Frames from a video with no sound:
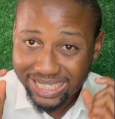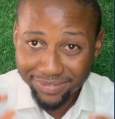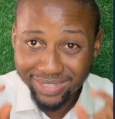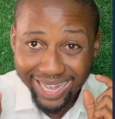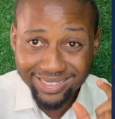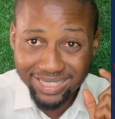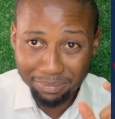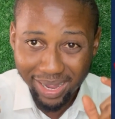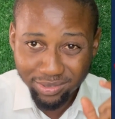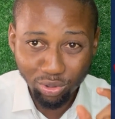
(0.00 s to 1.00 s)
If that
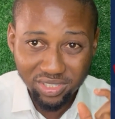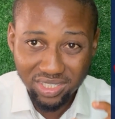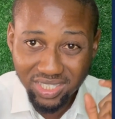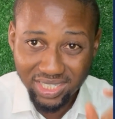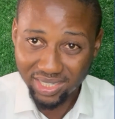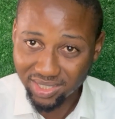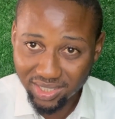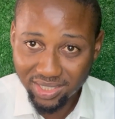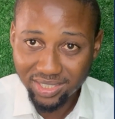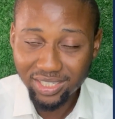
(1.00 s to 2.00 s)
demand doesn't
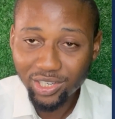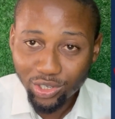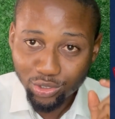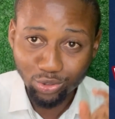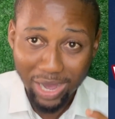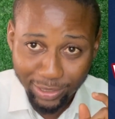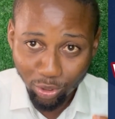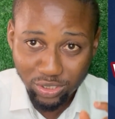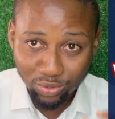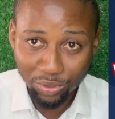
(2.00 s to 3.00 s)
change, you are
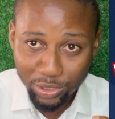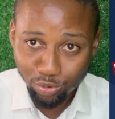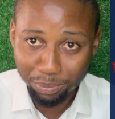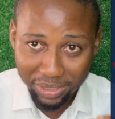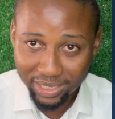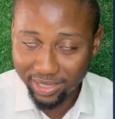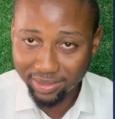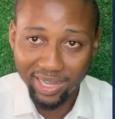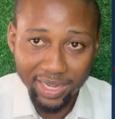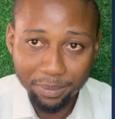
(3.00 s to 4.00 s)
not going to make a
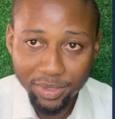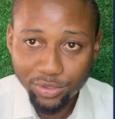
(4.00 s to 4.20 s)
dime.